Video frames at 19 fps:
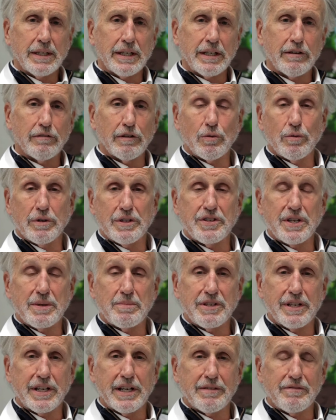and everyone
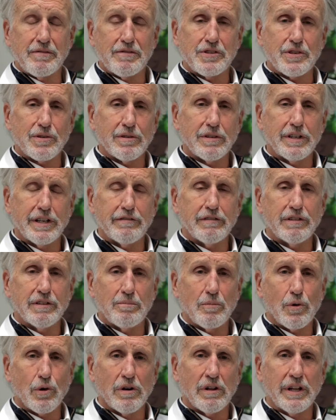seems to have a certain level
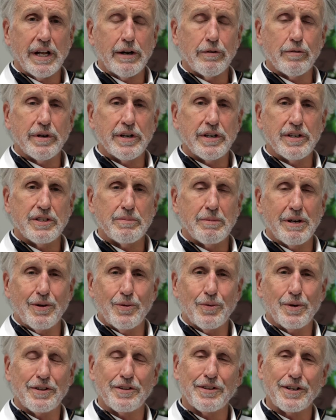of moral outrage
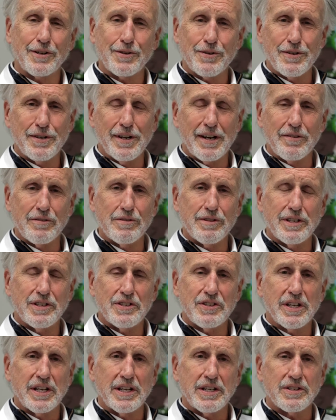about one thing or another
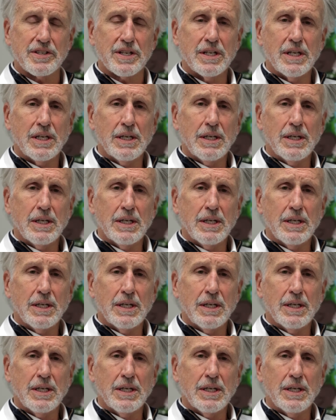these days.